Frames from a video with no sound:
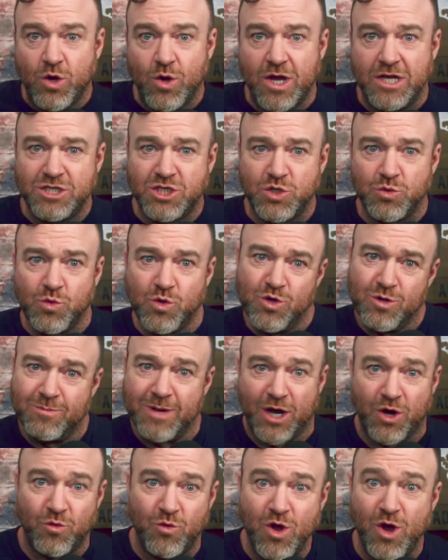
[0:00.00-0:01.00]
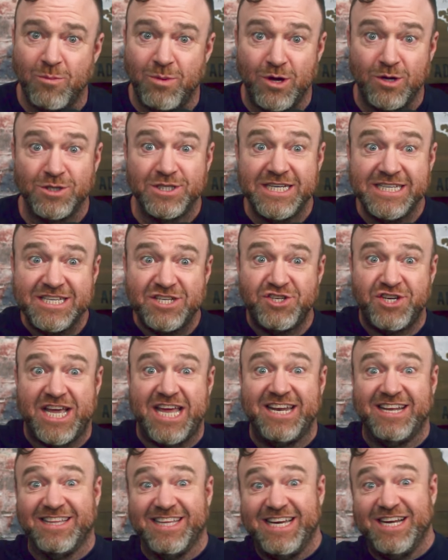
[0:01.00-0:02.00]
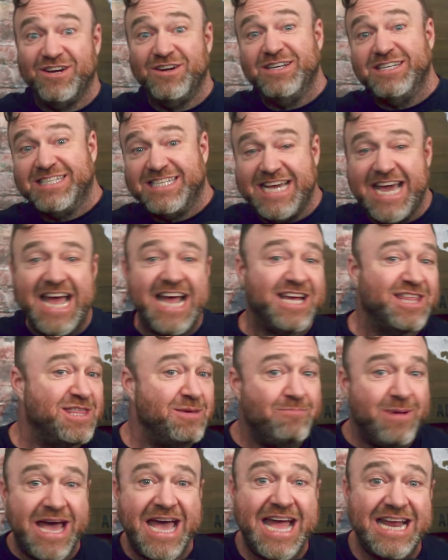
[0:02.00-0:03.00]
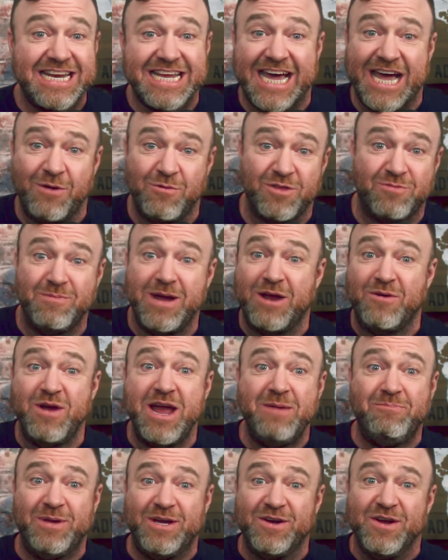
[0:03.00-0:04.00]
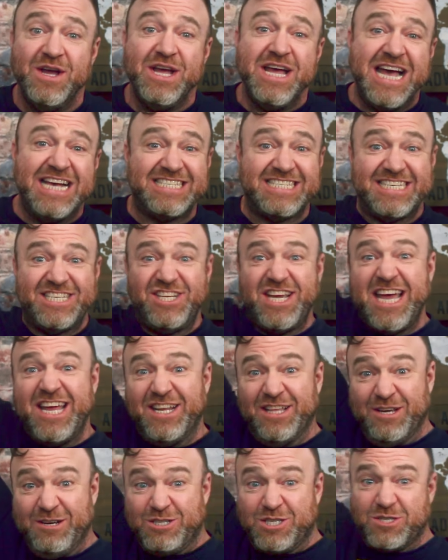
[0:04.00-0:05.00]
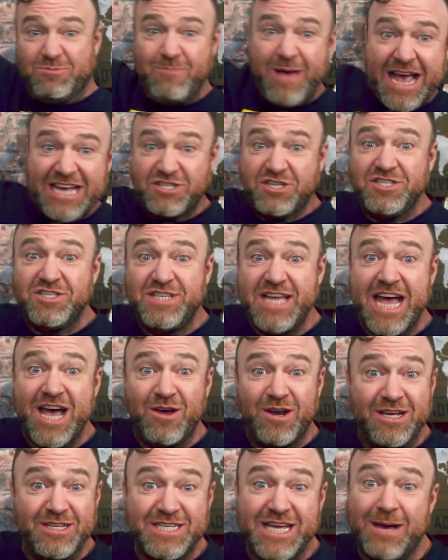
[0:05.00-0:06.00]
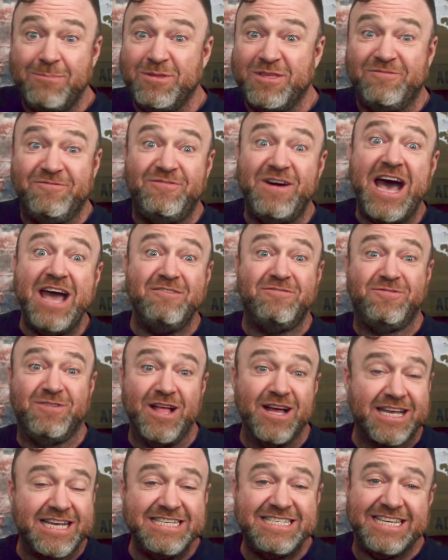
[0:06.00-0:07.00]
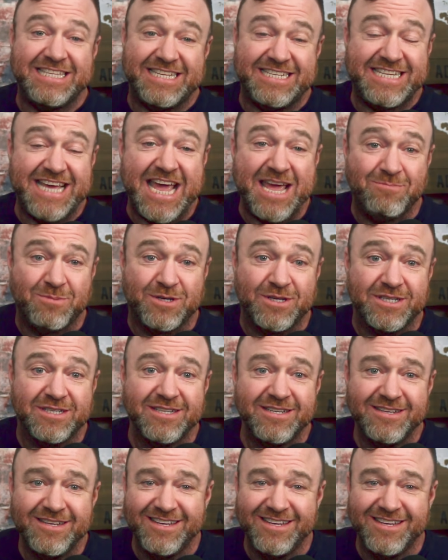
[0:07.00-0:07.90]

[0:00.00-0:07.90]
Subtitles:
across the room on a rope holding the chandelier, attack the bad guy with my rapier as the chandelier smashes down on top of the five flunkies at the table.